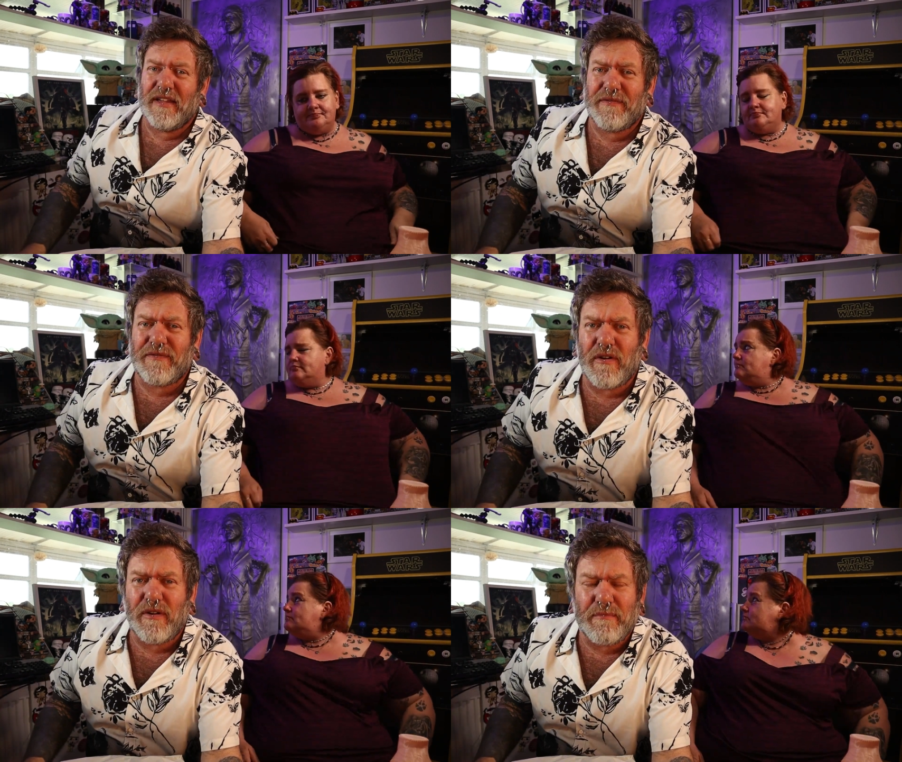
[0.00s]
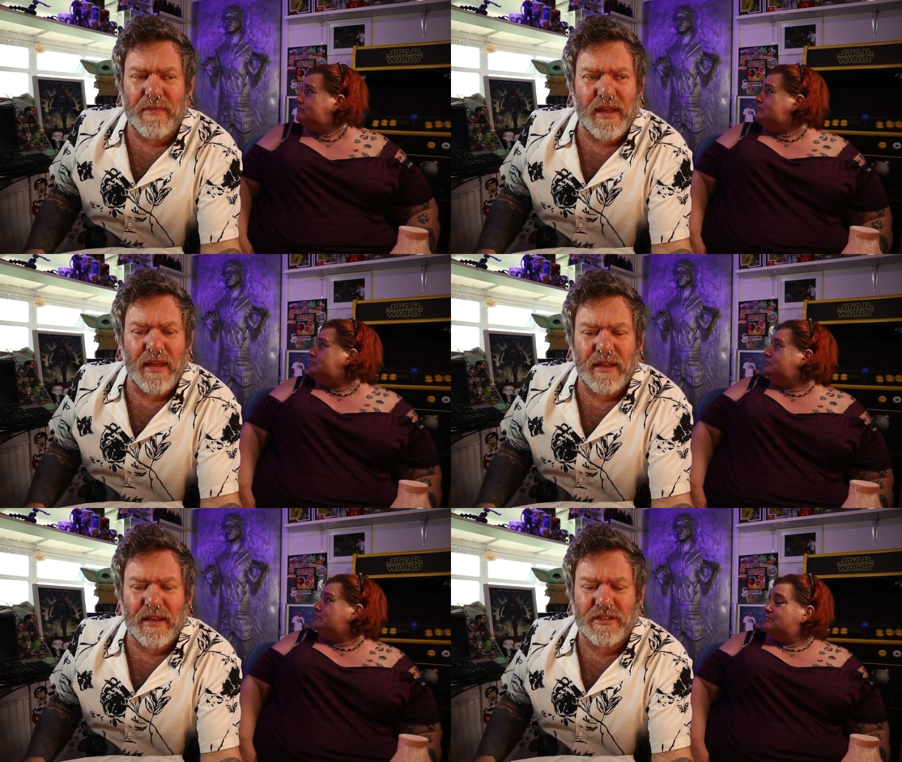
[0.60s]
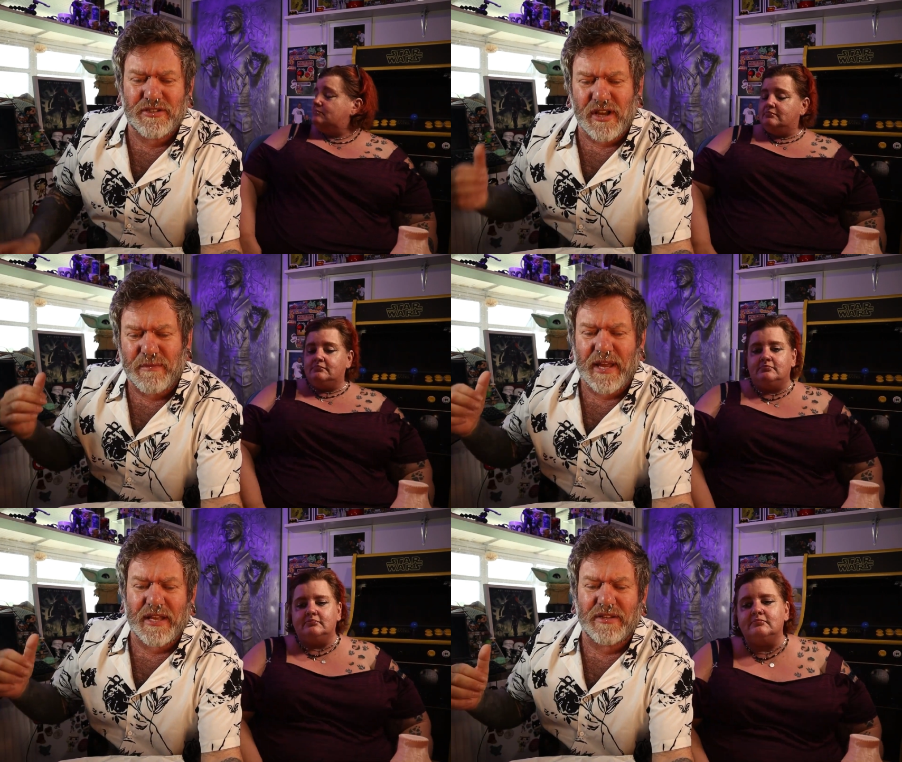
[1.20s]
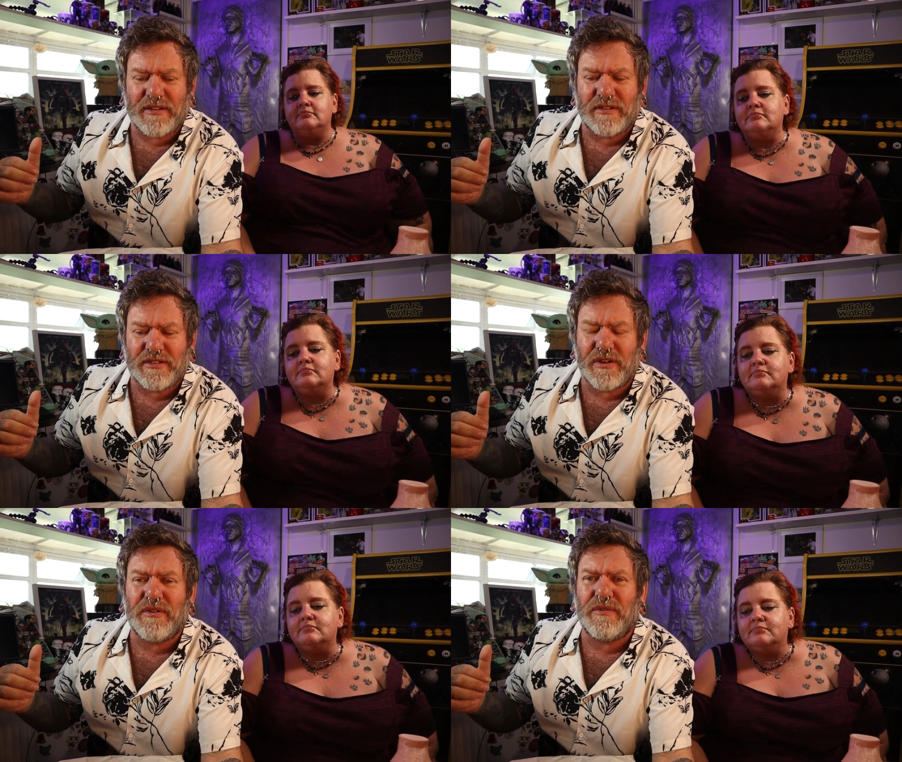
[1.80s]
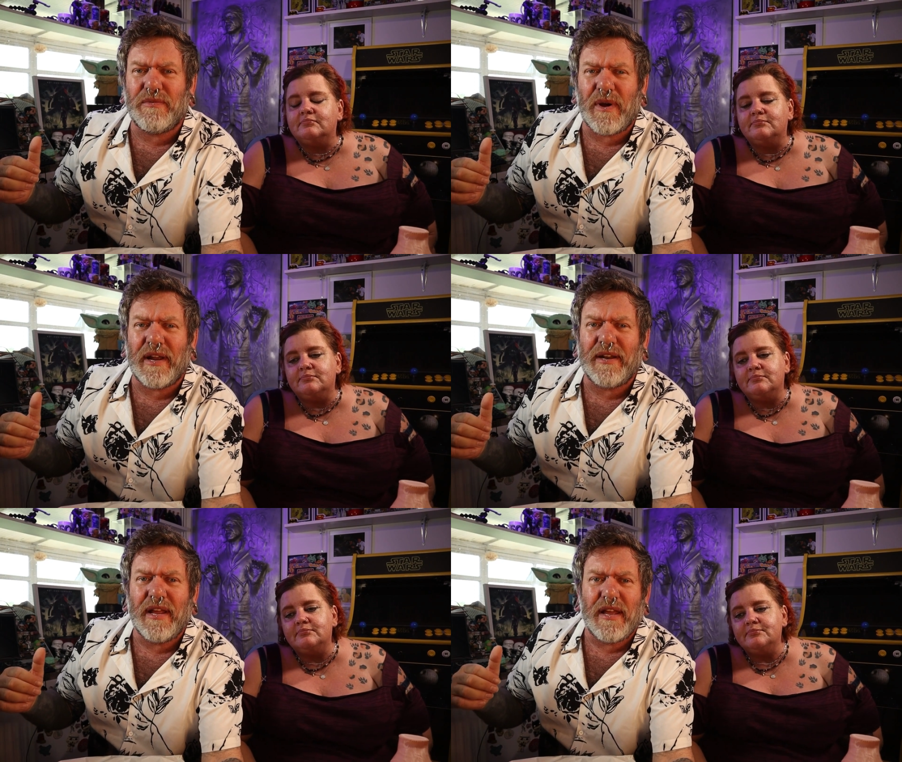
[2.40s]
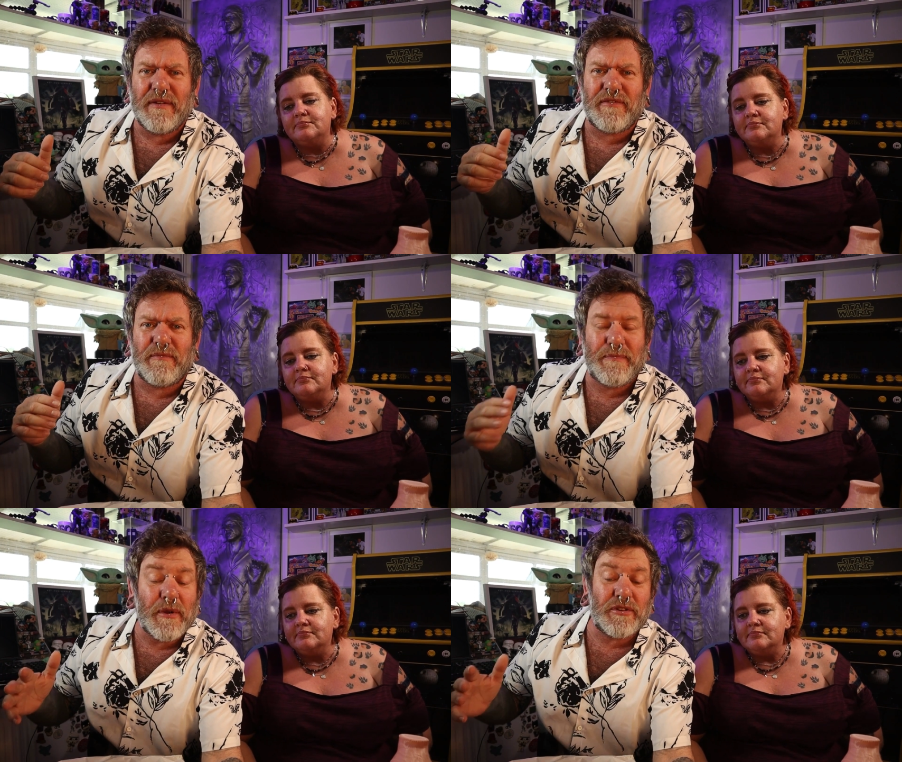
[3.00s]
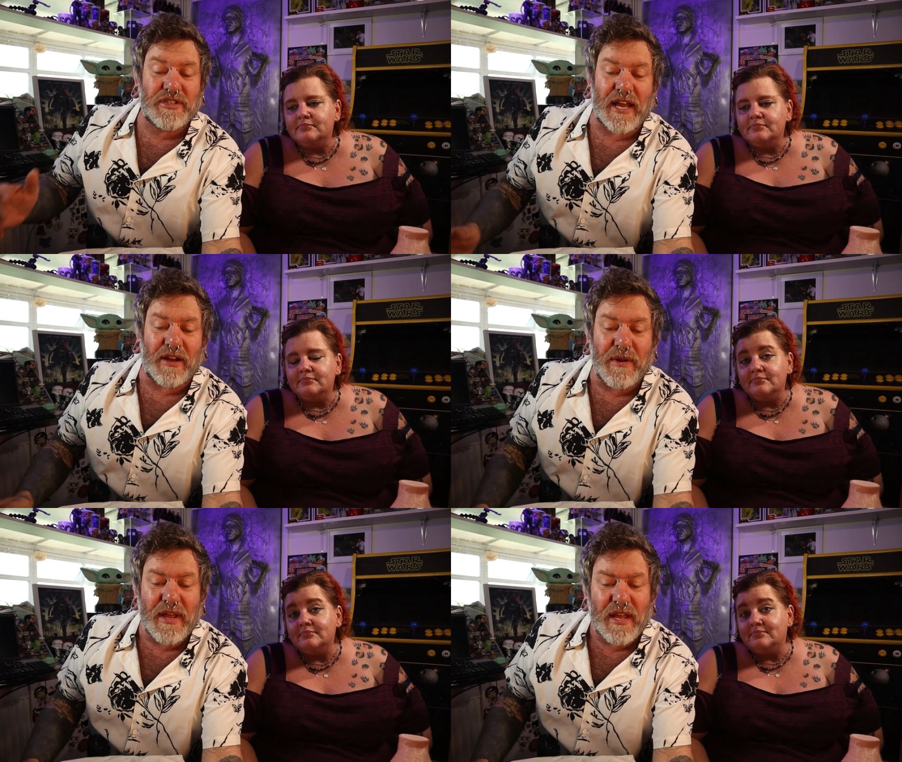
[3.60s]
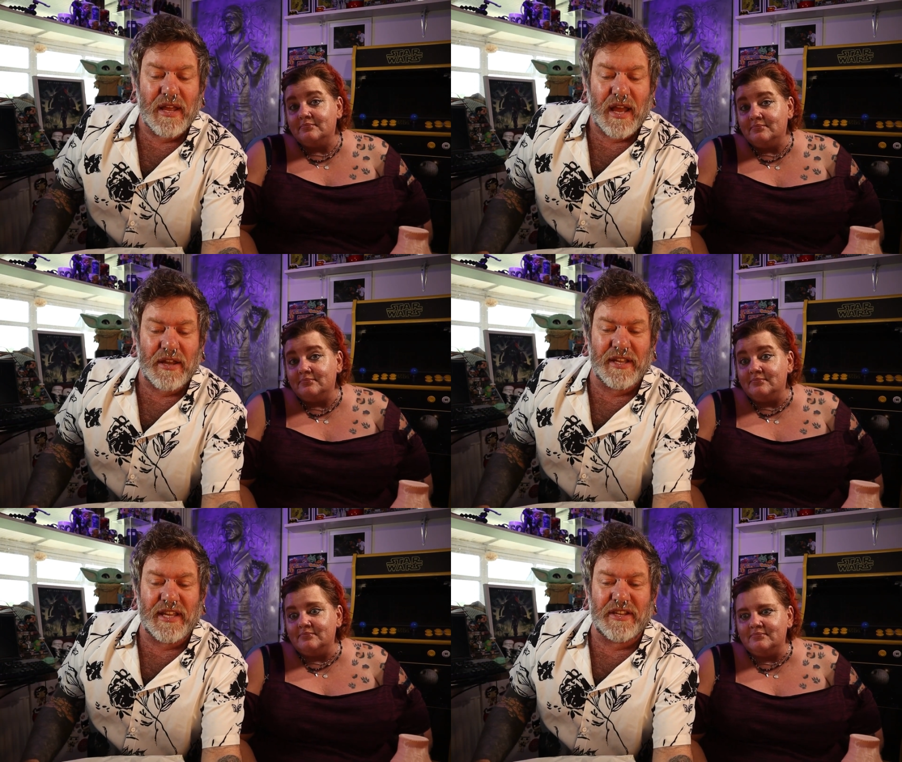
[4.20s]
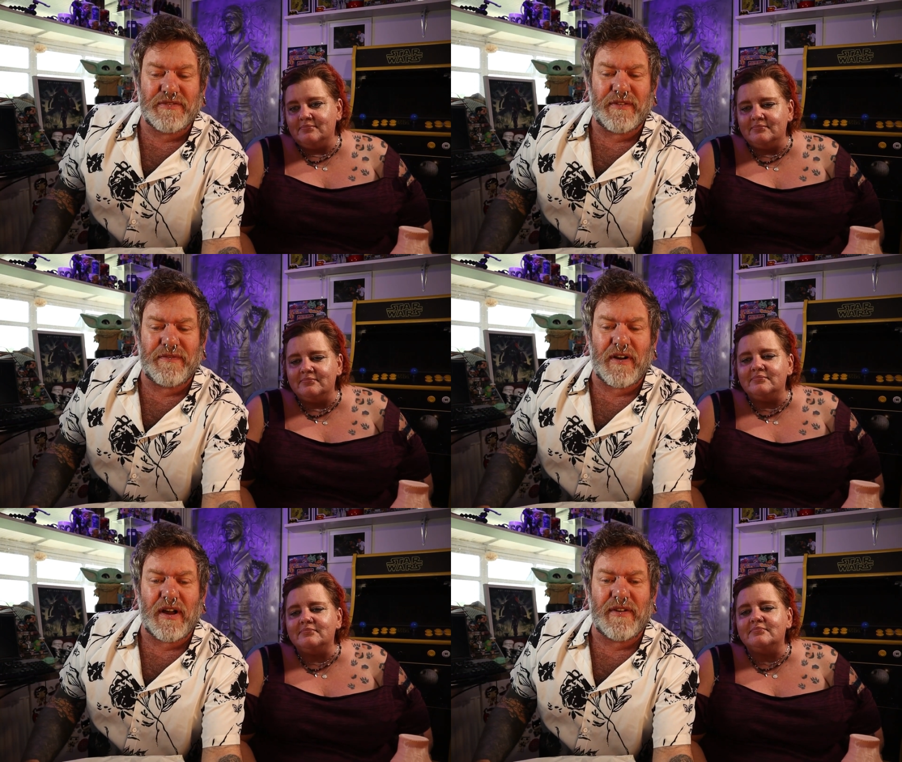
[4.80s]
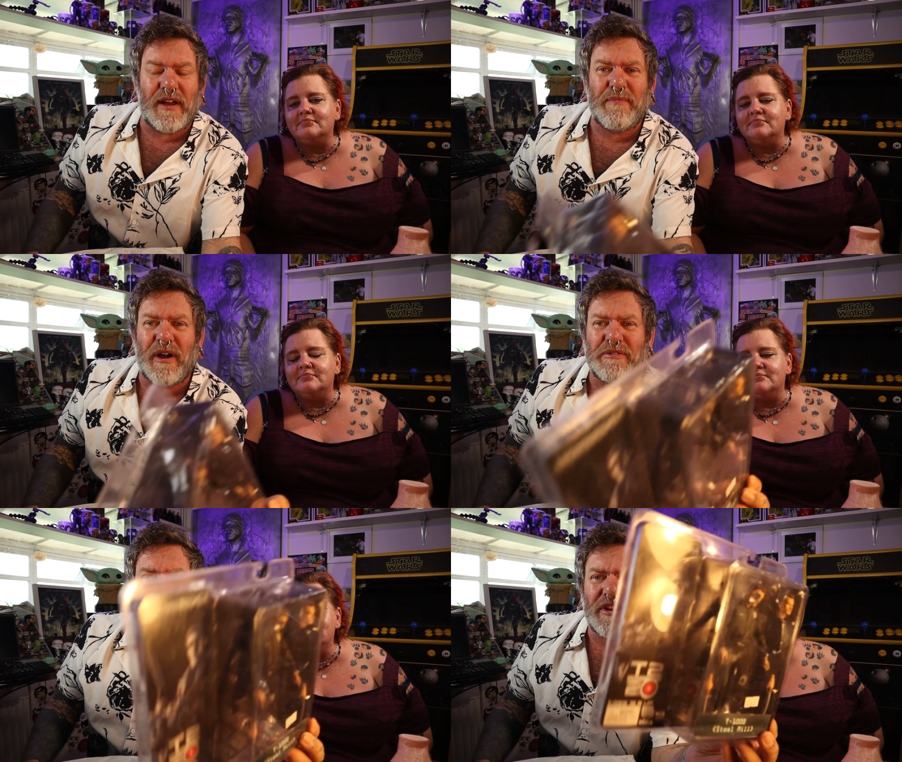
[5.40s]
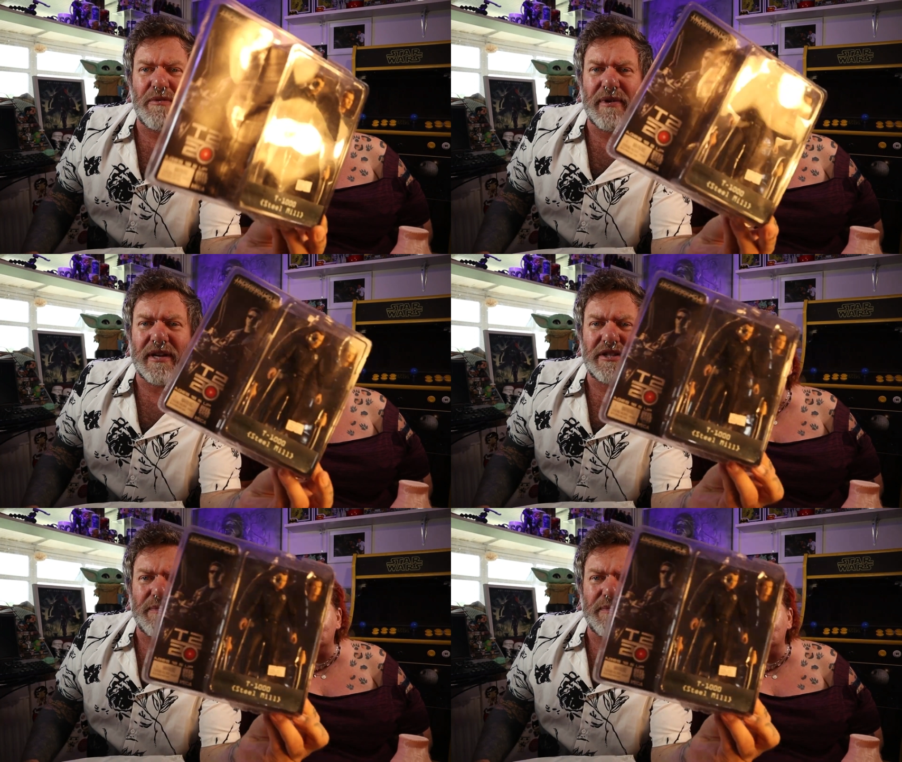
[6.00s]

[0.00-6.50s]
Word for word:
Speaker 1: from uh, Terminator two one from a boot sale. I didn't get this for a fiver, but I was so pleased to